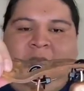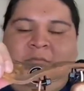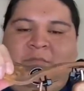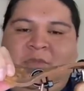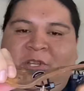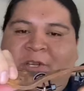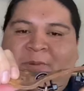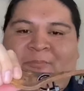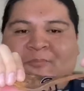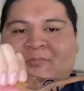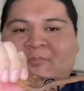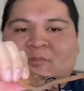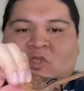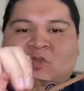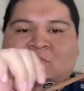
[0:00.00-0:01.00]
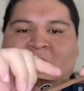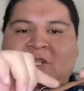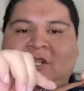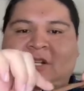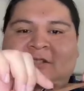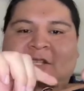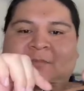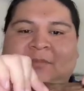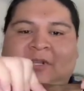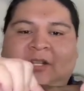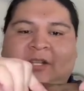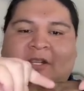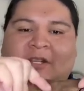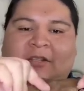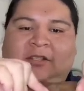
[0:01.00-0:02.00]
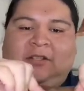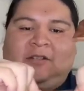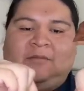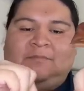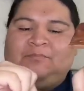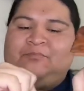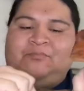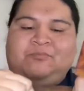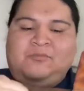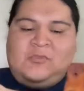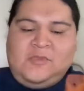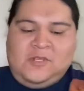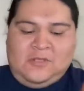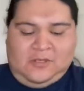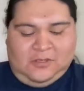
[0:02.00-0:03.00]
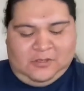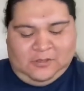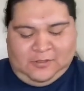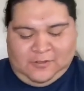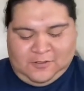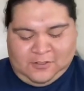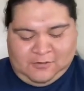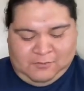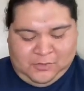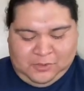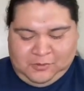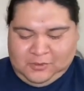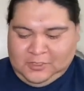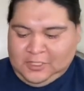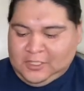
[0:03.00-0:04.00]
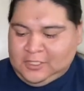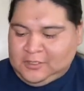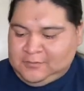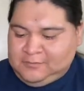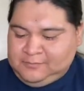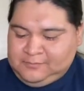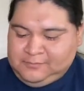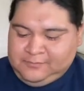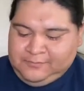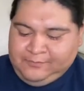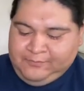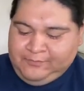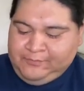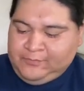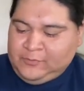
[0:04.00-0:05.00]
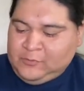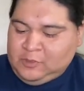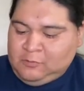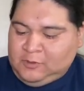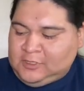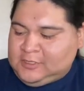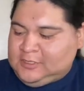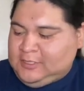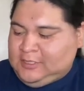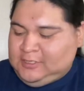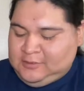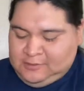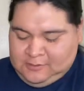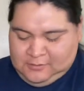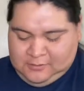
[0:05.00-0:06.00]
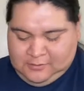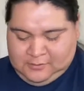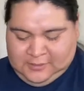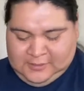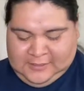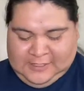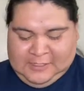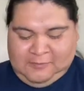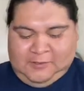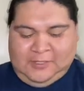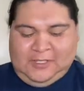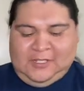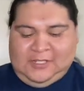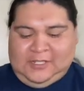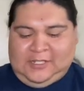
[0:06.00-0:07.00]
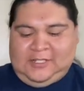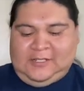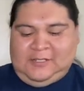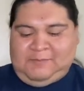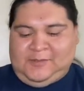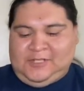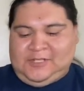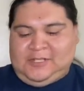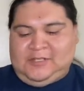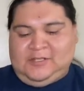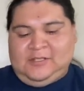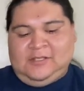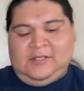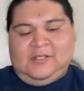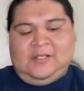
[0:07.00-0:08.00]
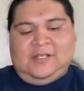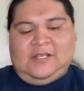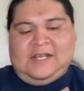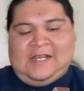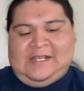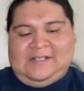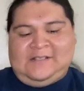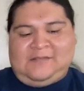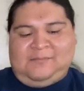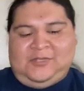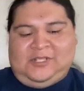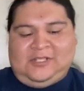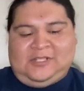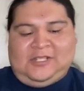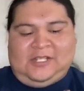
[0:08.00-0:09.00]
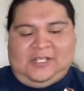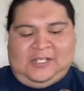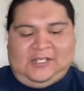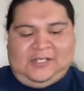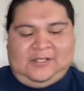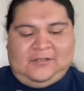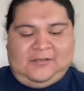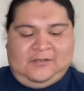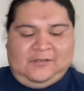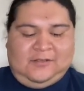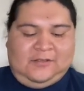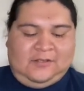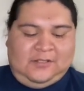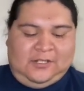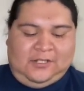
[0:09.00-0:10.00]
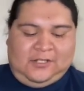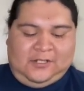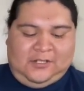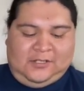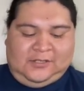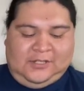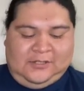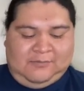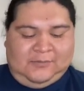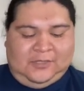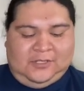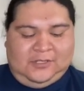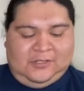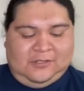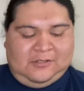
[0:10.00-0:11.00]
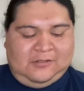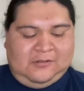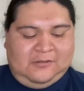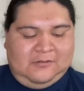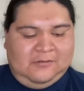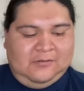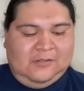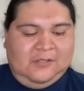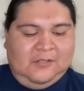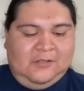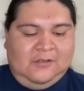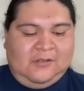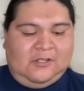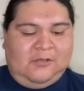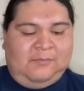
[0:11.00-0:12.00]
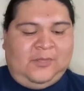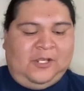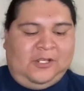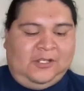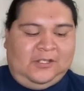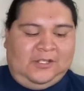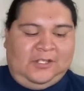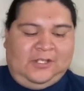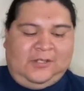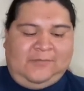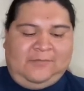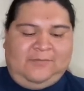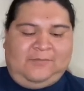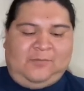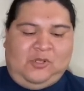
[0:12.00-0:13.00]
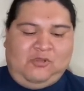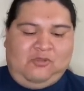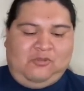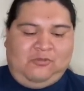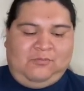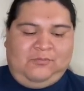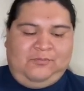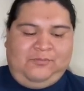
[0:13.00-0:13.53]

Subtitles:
but you just put duct tape on it and they're smooth again. Works out. These guys won't hit as much high and hurt that much compared to them. Boom.